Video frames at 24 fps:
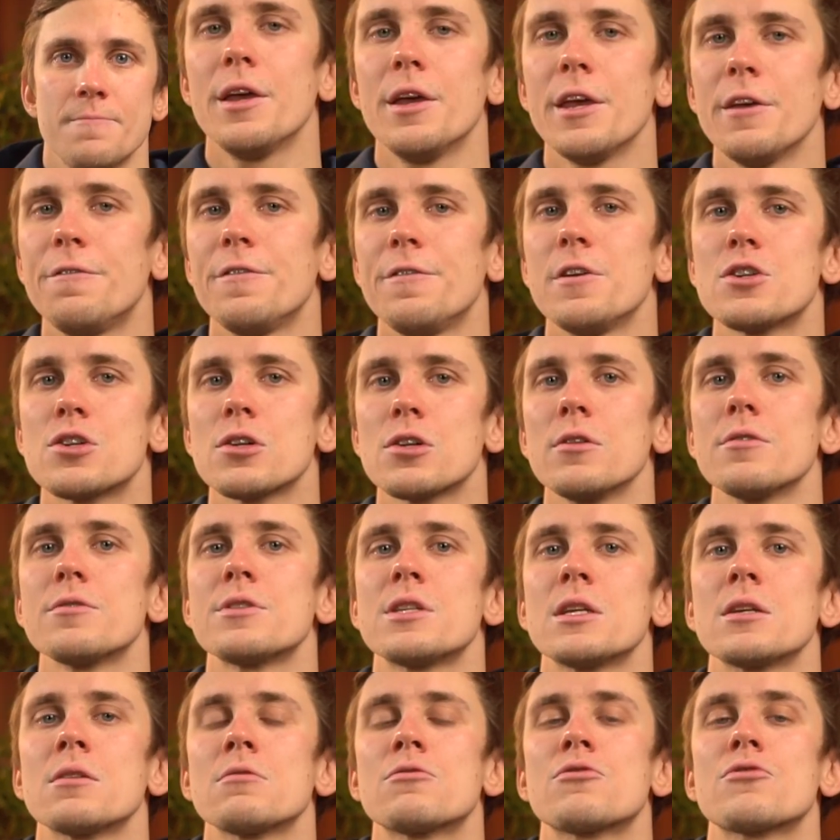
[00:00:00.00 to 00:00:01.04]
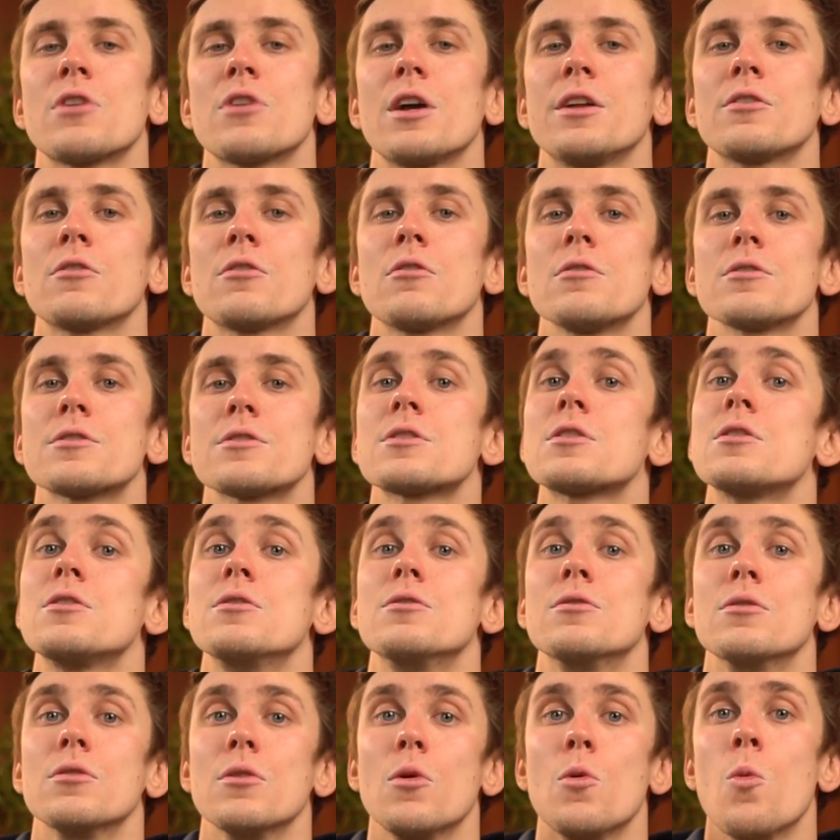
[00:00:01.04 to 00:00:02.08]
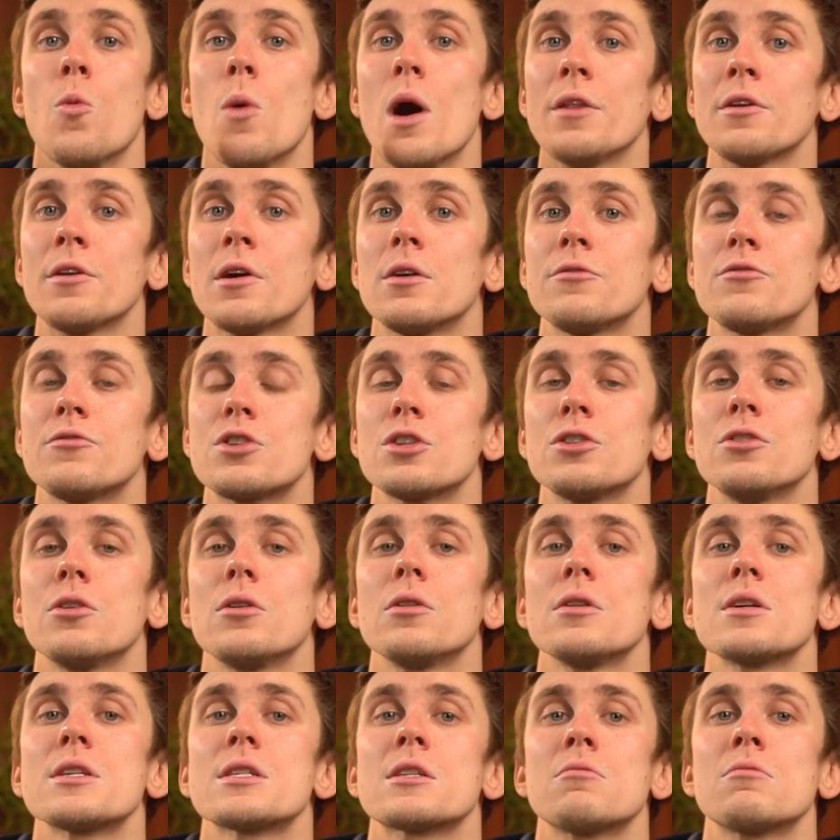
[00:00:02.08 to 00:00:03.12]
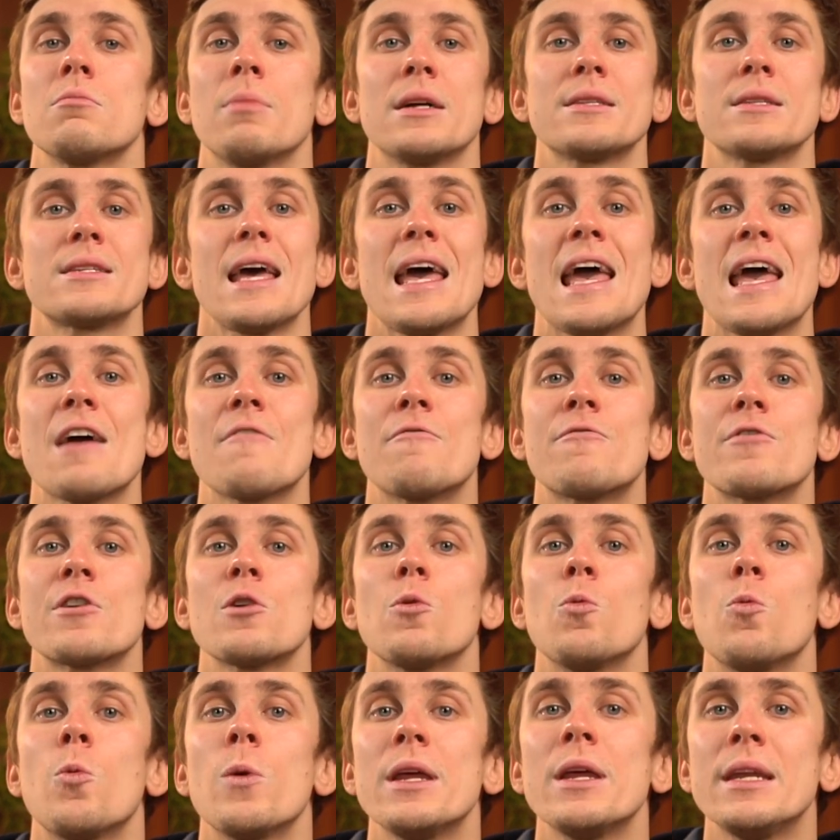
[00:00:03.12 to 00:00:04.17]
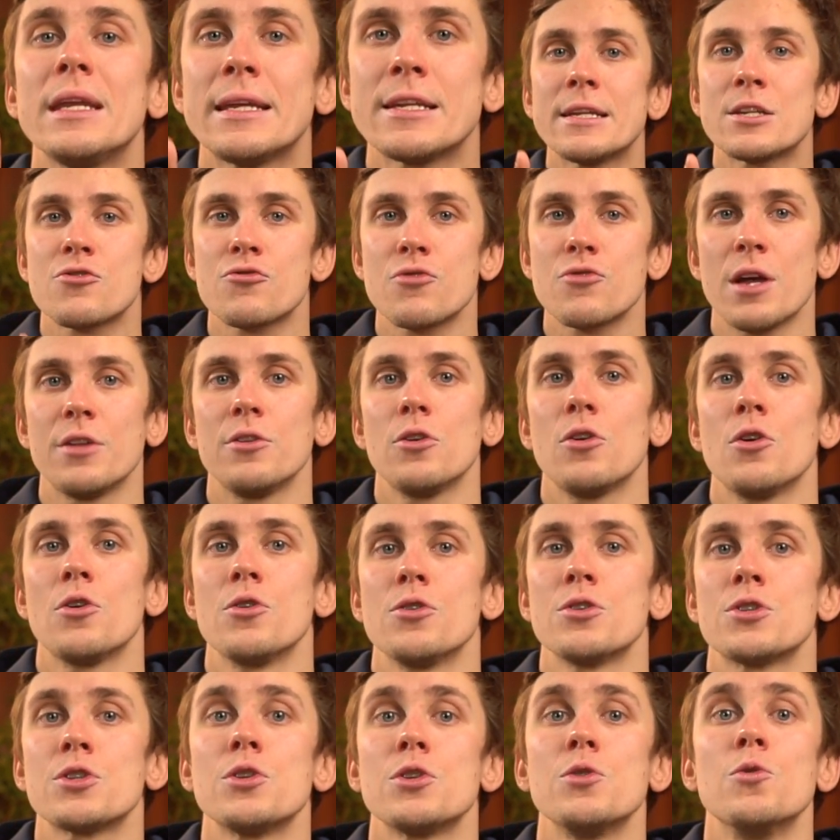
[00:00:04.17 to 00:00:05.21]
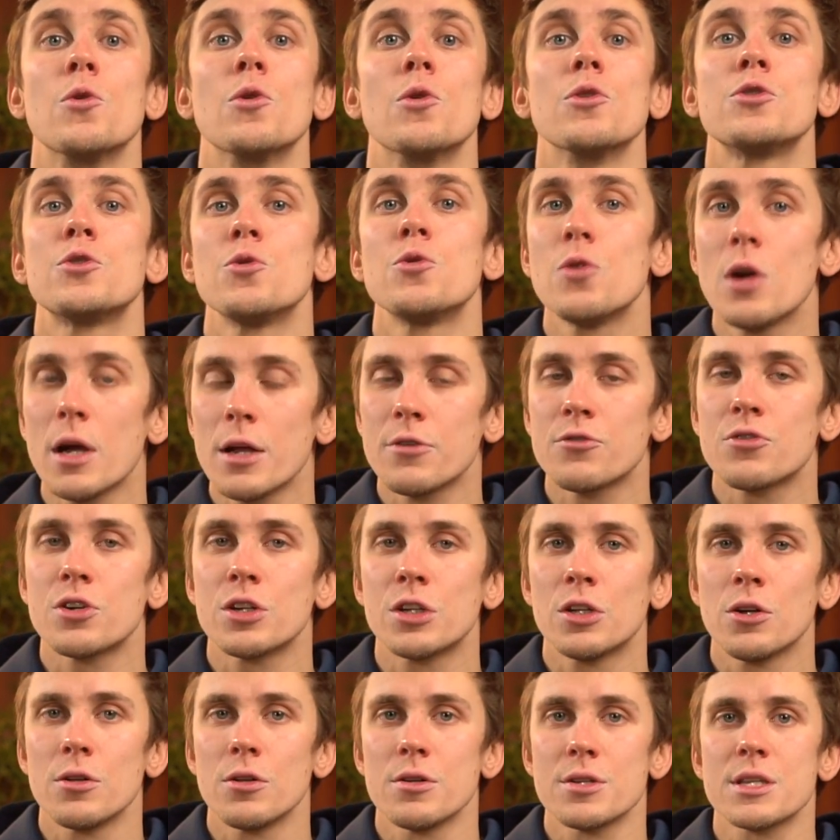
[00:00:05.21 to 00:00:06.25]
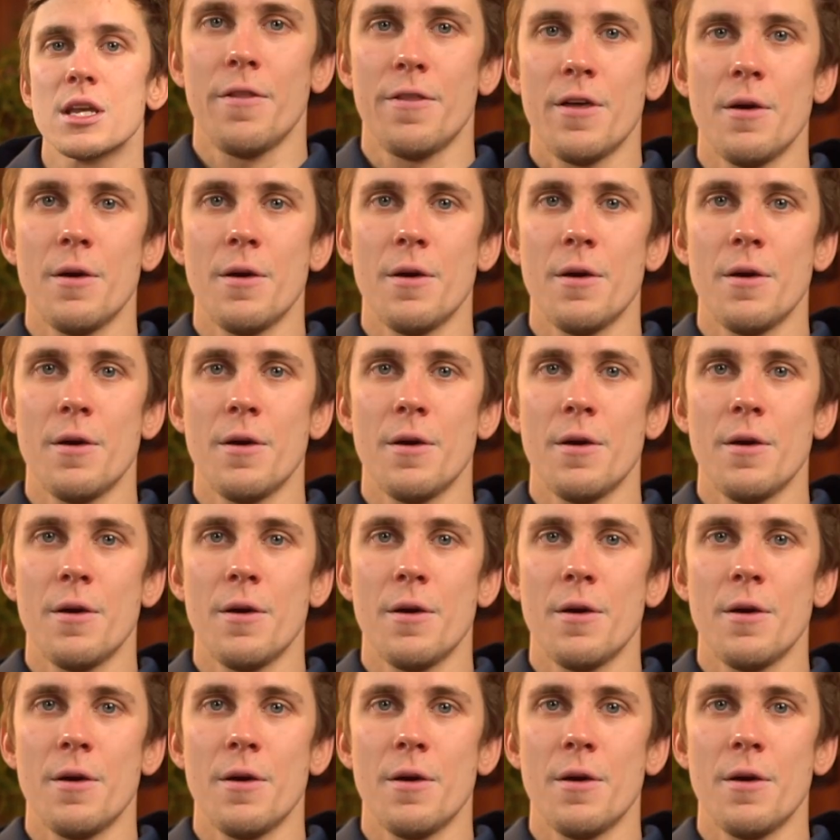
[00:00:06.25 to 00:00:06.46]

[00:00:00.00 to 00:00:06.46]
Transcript: If each losing trade costs you $100 but every winning trade earns you $200,